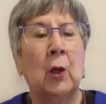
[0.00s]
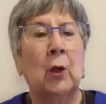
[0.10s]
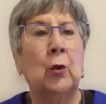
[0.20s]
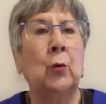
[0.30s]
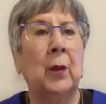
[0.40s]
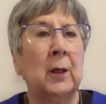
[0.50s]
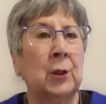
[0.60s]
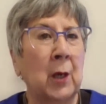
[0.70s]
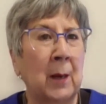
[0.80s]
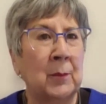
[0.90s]
do their
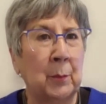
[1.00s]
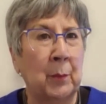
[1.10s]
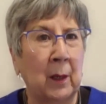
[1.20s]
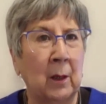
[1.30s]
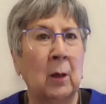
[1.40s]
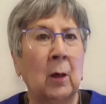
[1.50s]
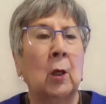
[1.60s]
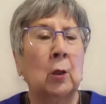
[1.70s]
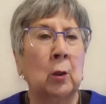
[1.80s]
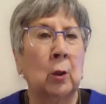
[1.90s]
jobs better,
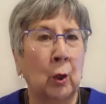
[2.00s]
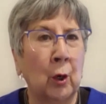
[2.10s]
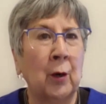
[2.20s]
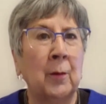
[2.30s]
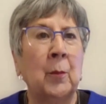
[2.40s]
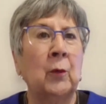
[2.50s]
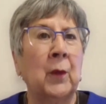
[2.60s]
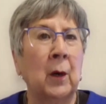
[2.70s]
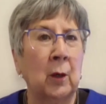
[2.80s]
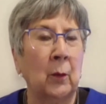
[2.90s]
learn, move
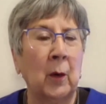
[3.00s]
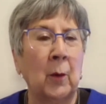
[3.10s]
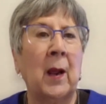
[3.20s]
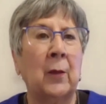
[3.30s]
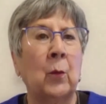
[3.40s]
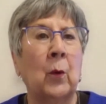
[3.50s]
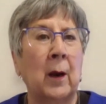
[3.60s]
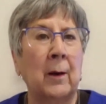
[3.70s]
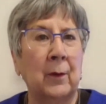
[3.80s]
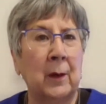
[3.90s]
their career path,
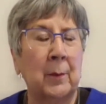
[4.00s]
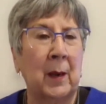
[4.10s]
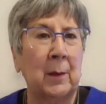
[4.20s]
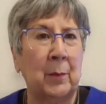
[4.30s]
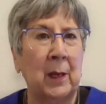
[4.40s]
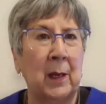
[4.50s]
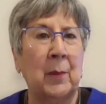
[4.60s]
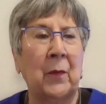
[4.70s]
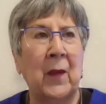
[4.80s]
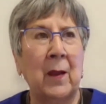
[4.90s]
whatever it might be.
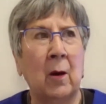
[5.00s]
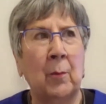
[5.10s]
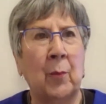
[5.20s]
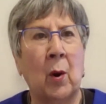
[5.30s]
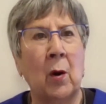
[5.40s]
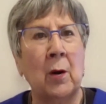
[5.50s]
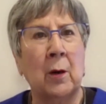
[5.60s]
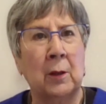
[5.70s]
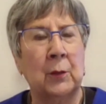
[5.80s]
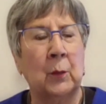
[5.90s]
But they are
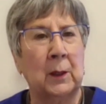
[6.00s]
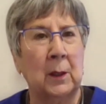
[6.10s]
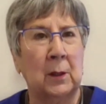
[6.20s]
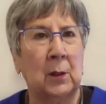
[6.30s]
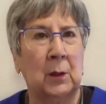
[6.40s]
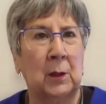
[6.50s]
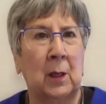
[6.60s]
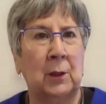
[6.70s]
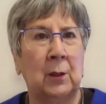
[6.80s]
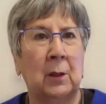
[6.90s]
partners with the
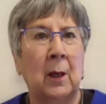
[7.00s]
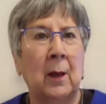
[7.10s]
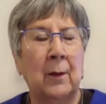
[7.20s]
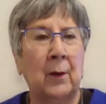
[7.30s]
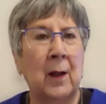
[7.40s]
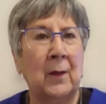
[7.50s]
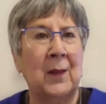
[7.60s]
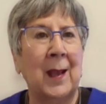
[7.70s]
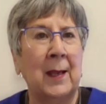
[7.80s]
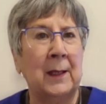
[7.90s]
association. They're not
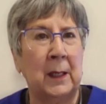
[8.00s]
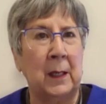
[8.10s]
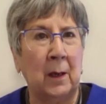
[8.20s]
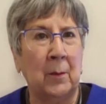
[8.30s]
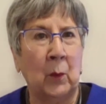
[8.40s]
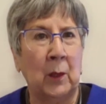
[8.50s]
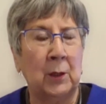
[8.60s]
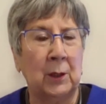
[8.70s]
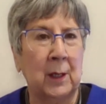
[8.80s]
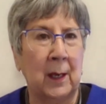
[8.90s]
the ATM where you
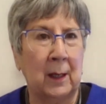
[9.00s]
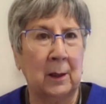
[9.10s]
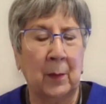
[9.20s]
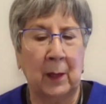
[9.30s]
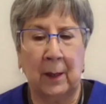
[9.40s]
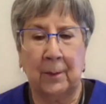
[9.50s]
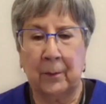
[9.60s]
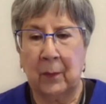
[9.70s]
just take out the money.